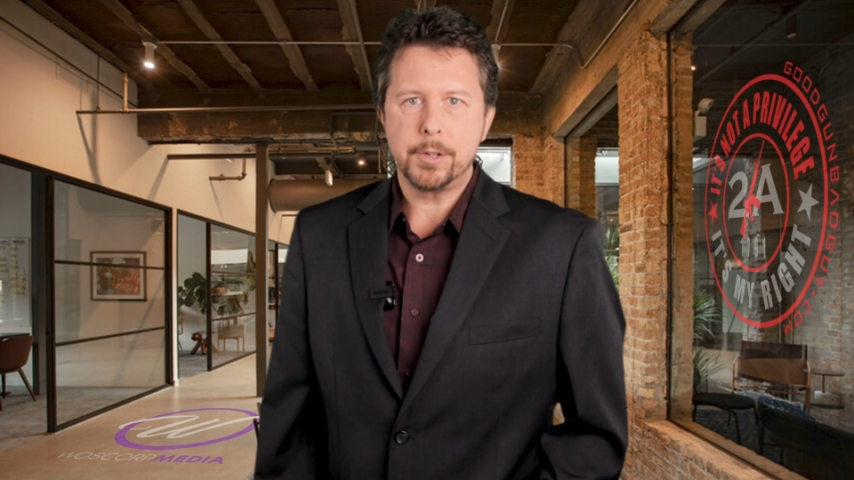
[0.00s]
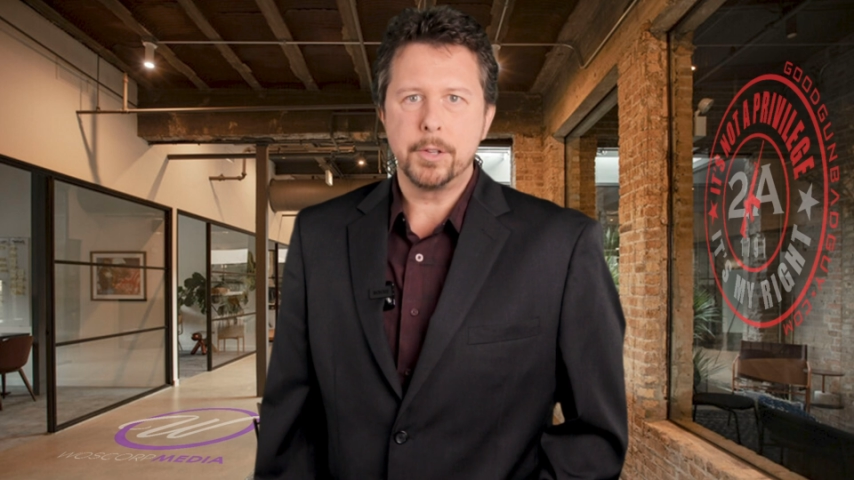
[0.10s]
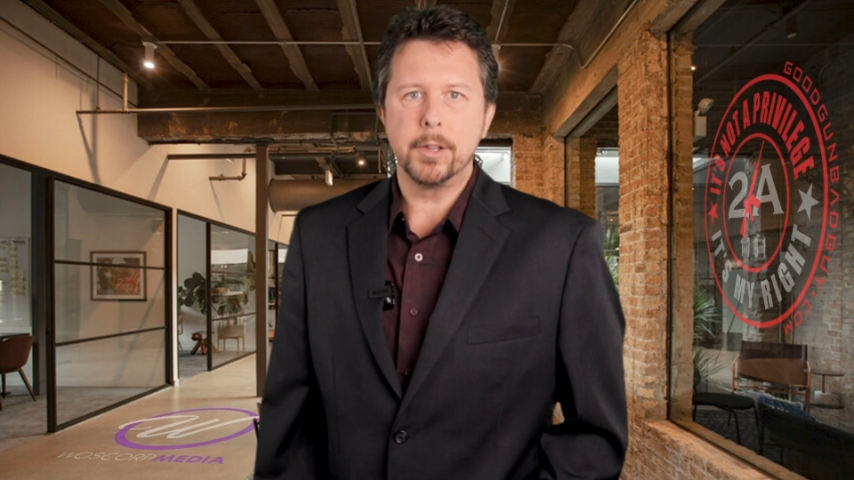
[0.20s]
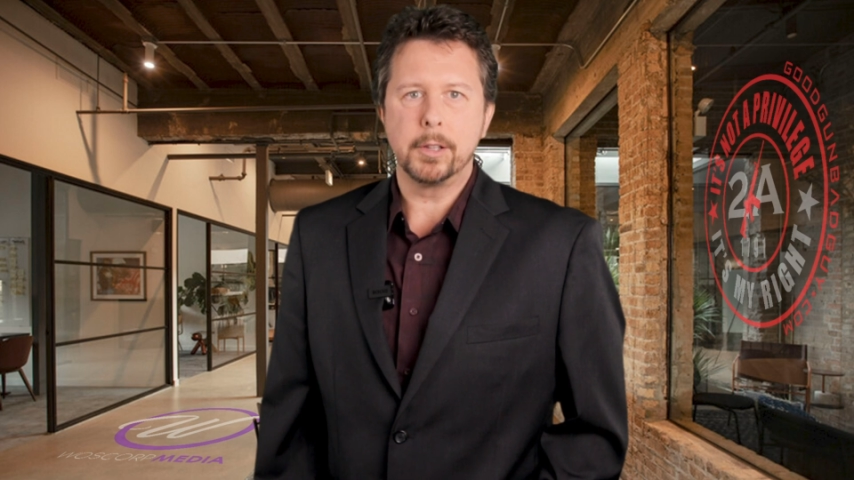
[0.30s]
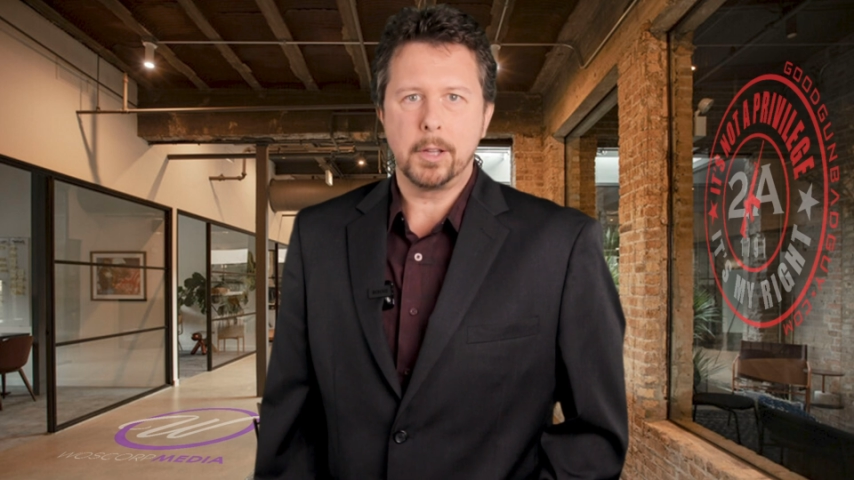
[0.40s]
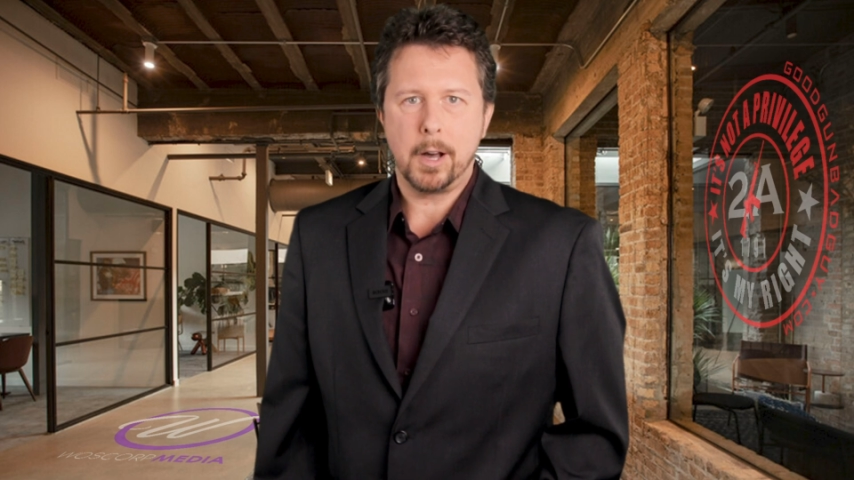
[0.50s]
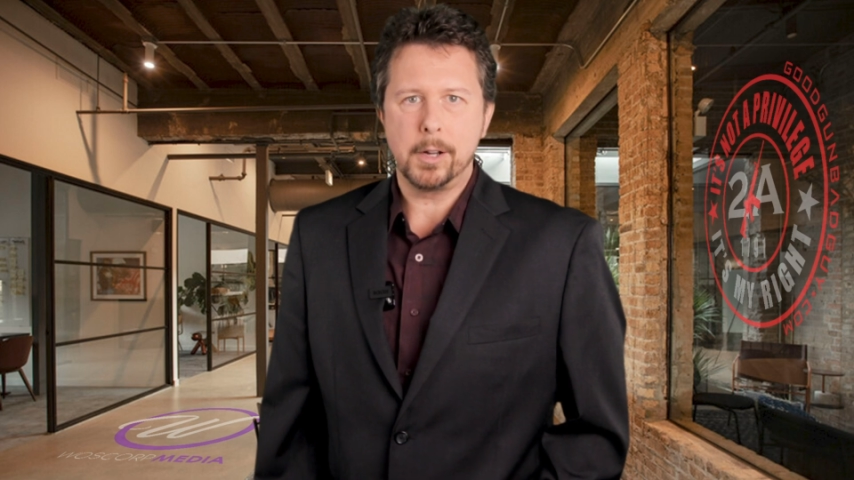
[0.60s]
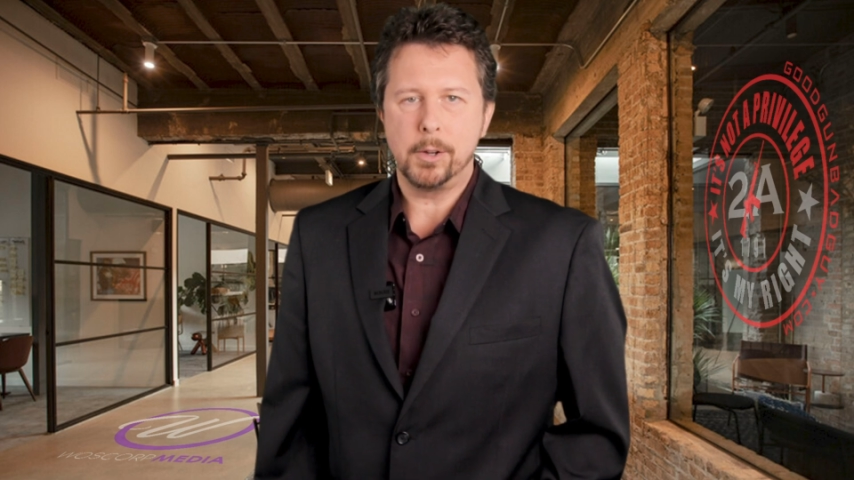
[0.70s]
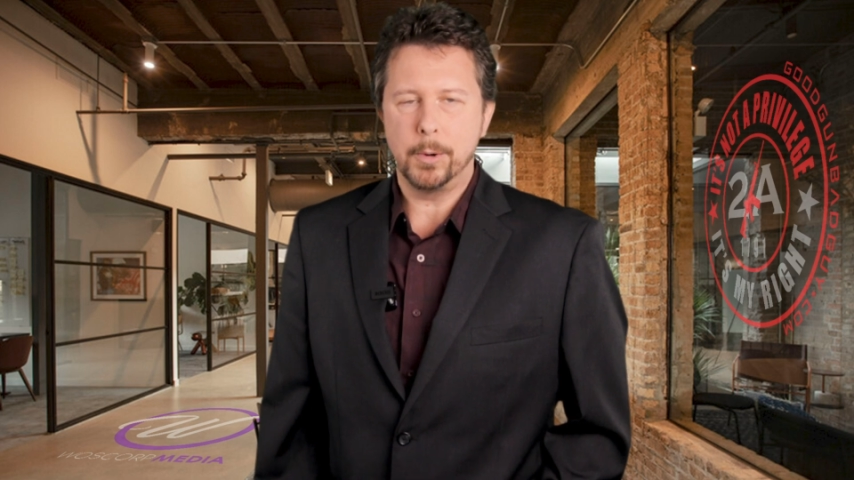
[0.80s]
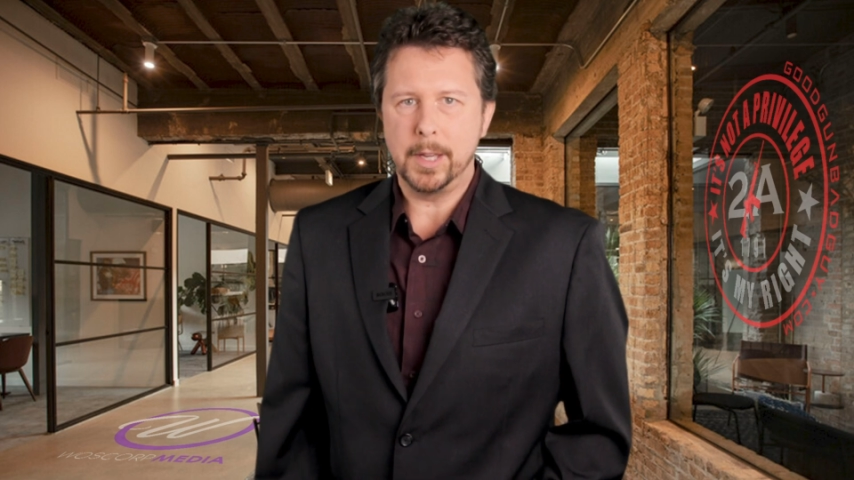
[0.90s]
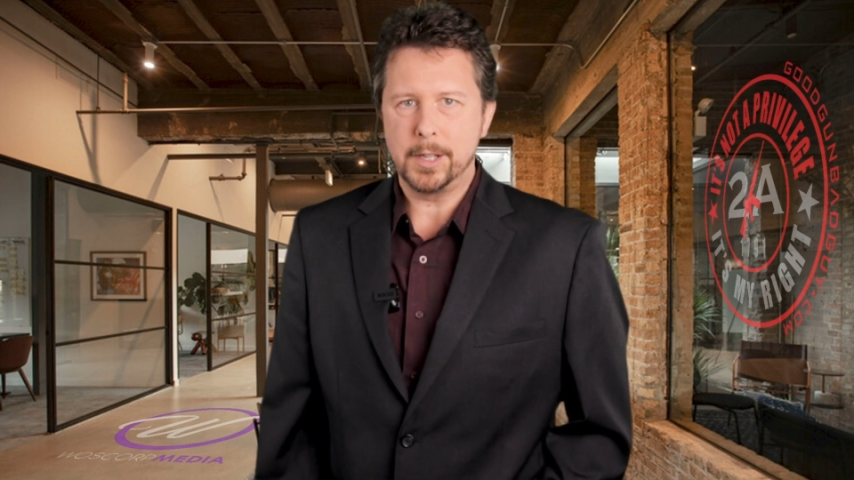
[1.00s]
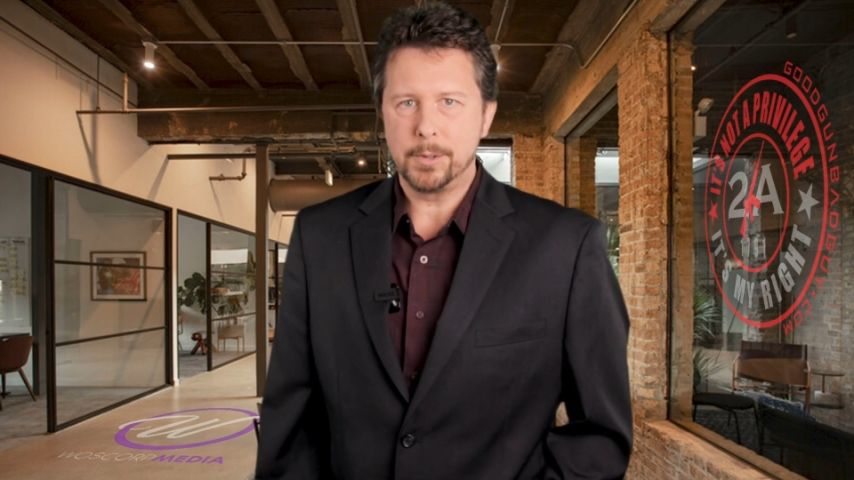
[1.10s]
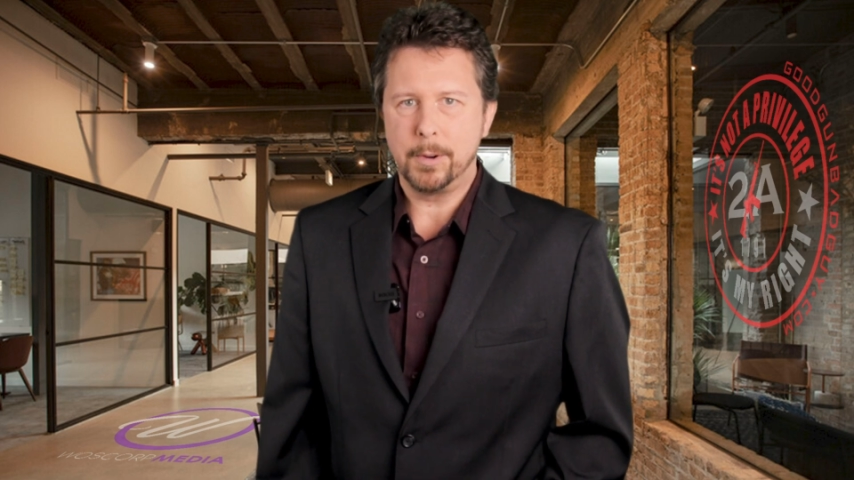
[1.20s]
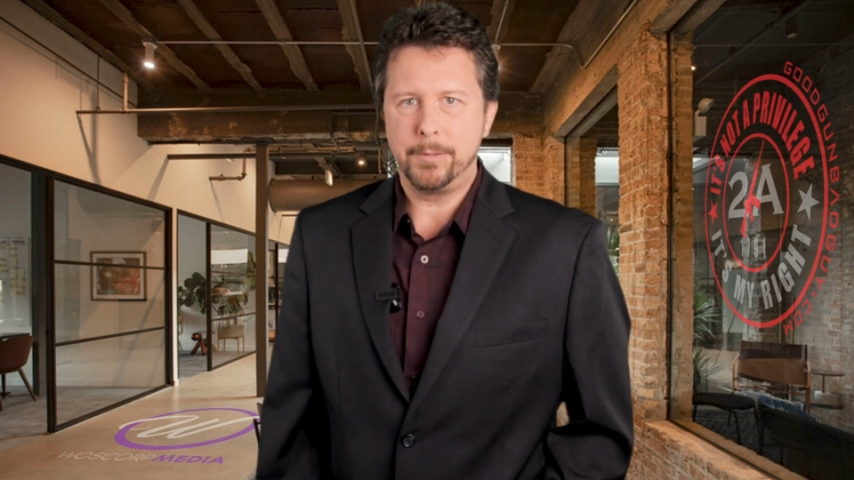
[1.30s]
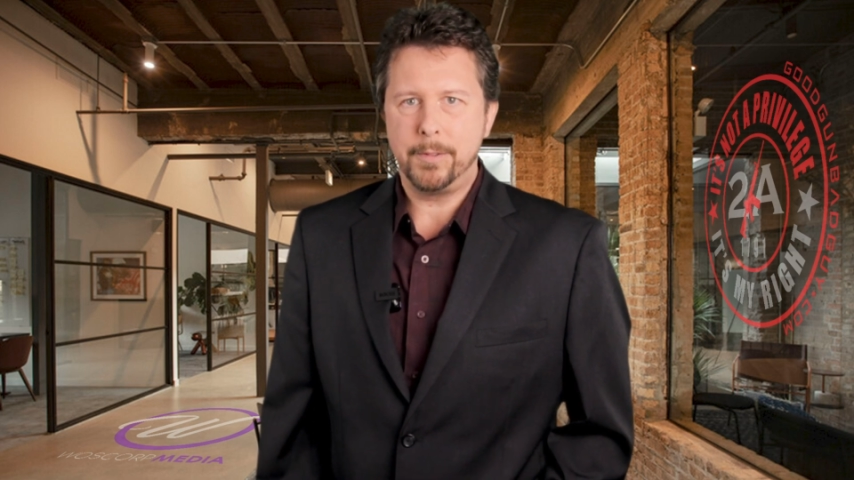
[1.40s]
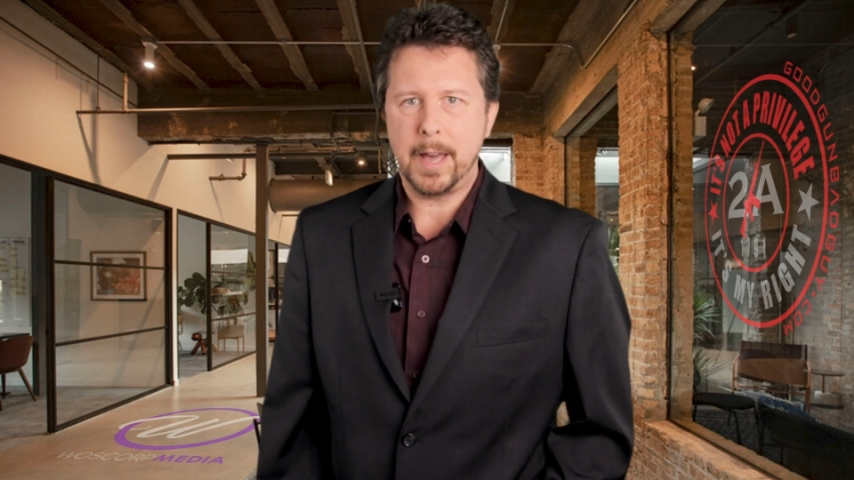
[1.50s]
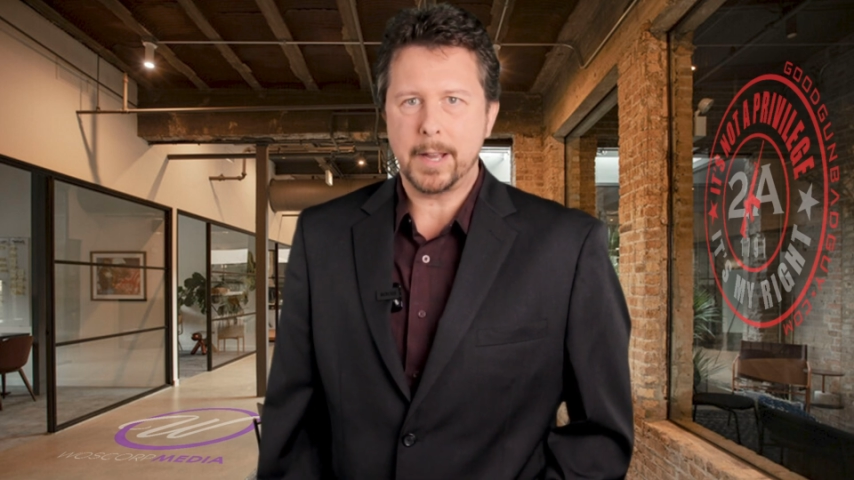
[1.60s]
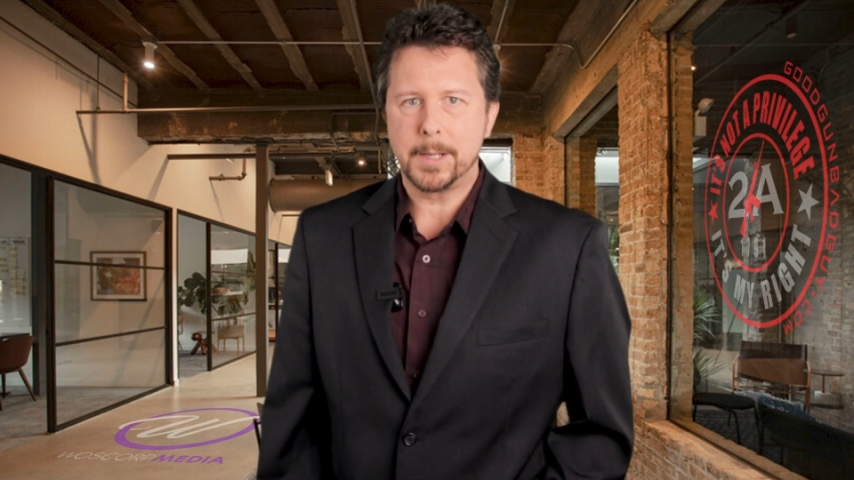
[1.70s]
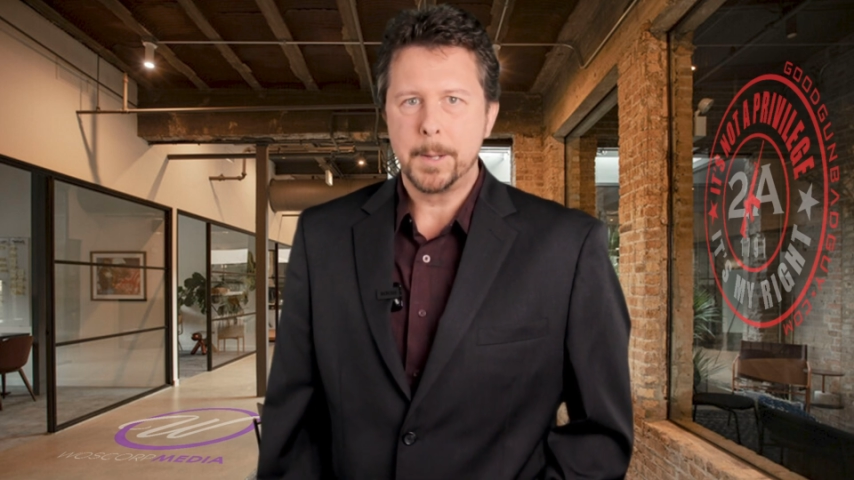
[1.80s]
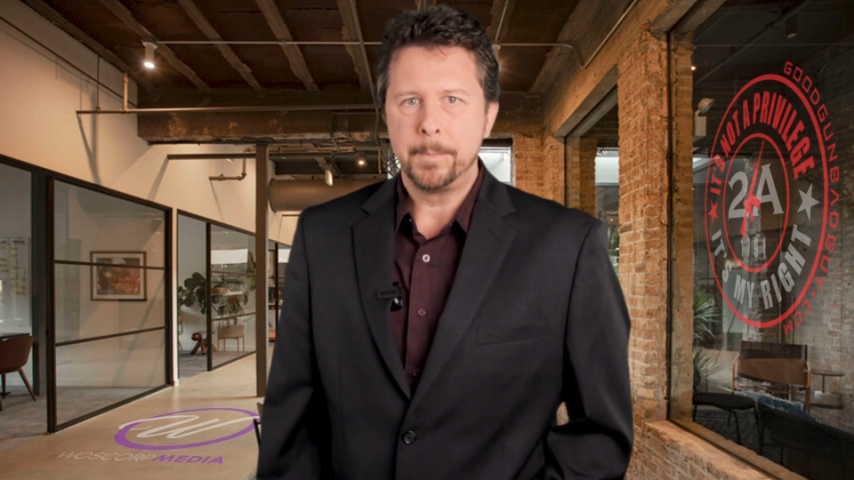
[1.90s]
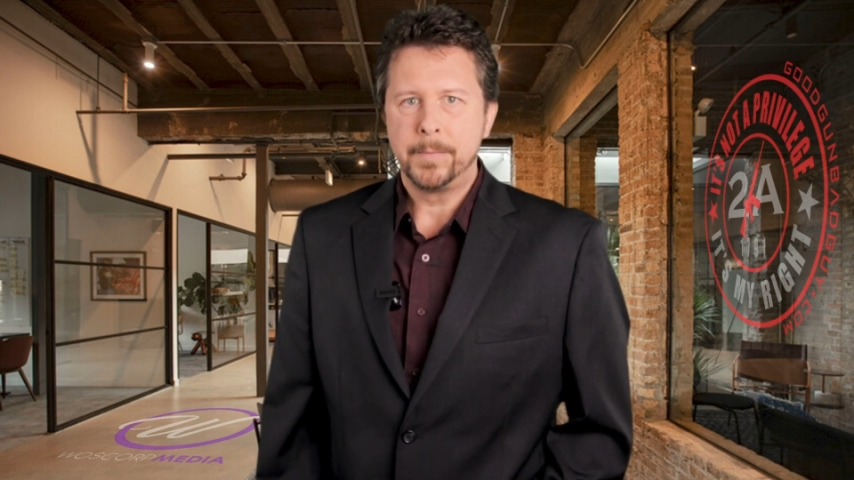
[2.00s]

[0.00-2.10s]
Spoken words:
to the law going into effect.